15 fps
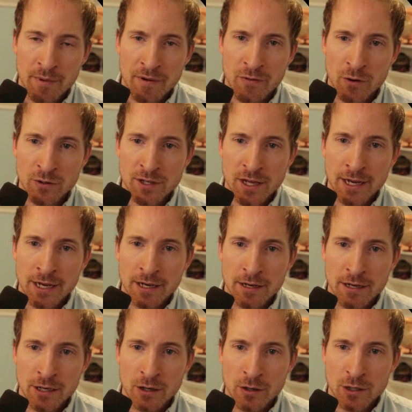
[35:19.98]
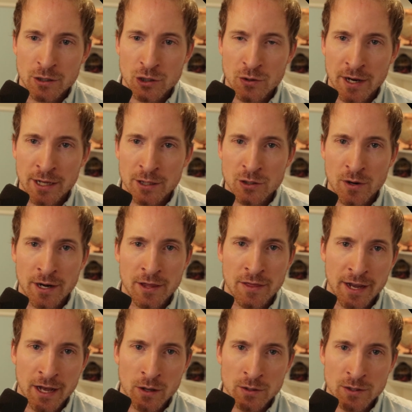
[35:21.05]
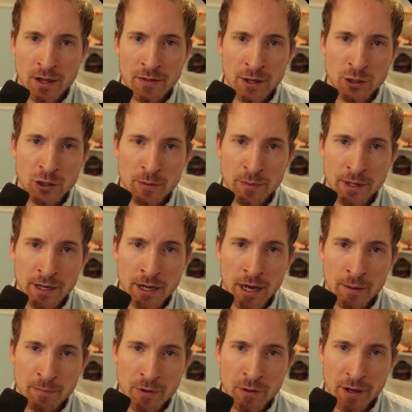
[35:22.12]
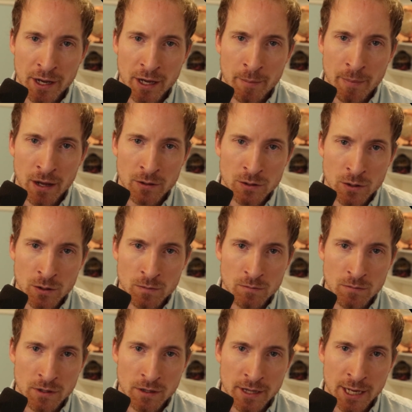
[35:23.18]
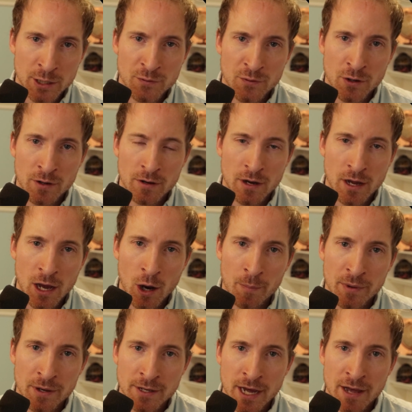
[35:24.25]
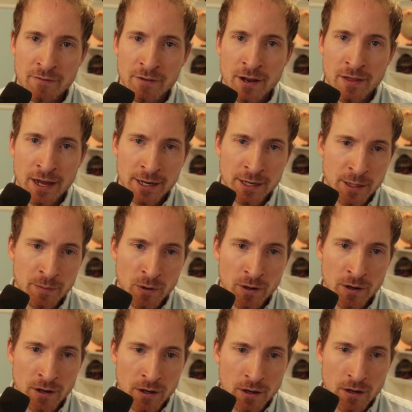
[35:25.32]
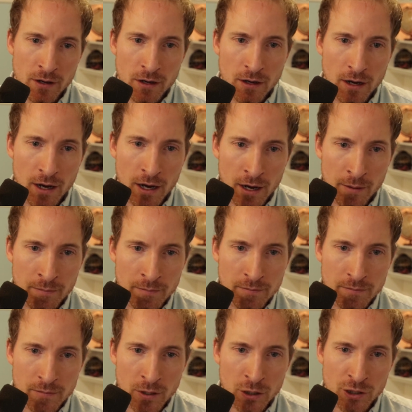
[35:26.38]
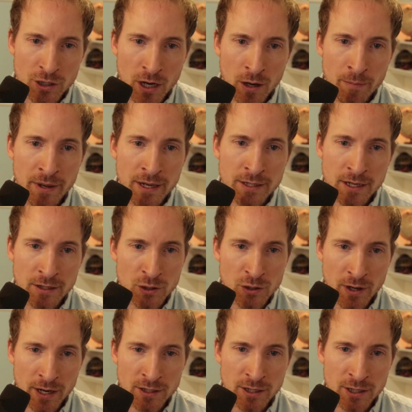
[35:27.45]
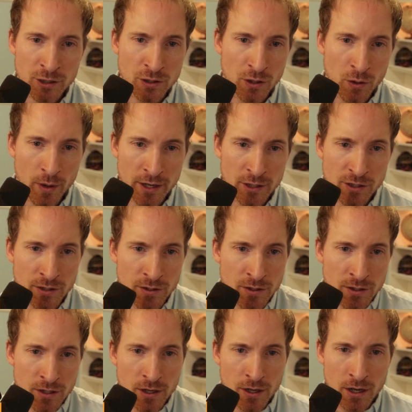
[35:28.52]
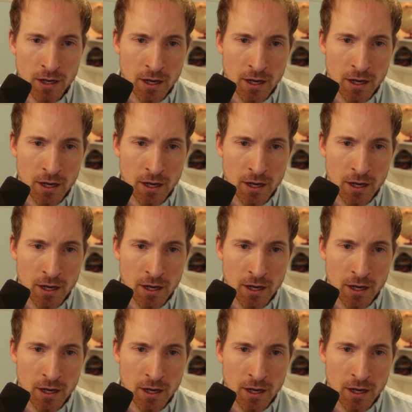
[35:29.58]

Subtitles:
if there's any constraints or anything else that they should be thinking about. So thanks for helping dive into that deeper, Kaushal, based on Strike's additional questions.